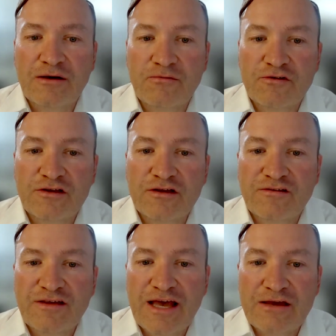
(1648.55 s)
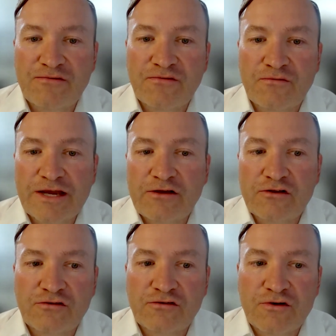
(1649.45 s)
within a safe
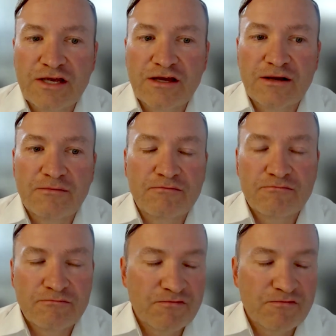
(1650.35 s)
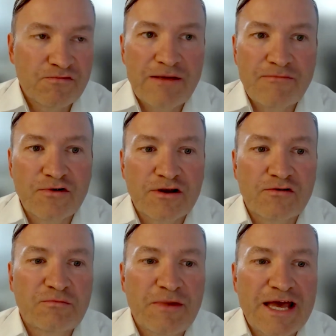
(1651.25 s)
regulatory framework or
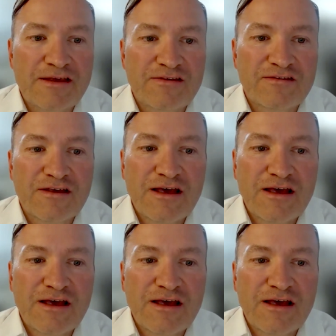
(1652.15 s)
space.